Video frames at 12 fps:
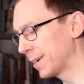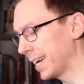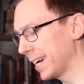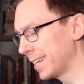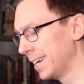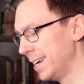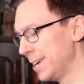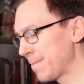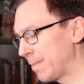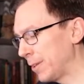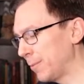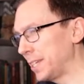Again,
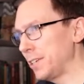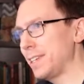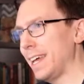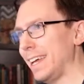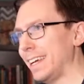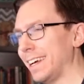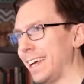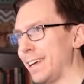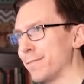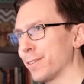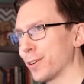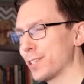when you take
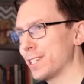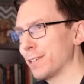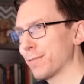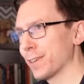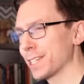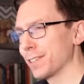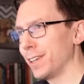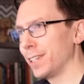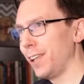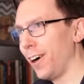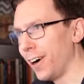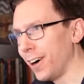a first difference of a
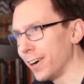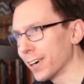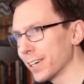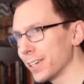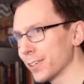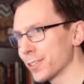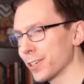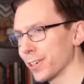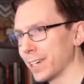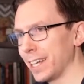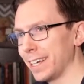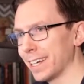log, you're
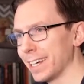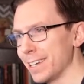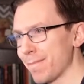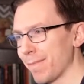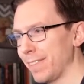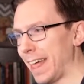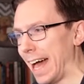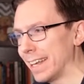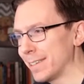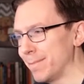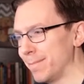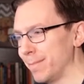turning that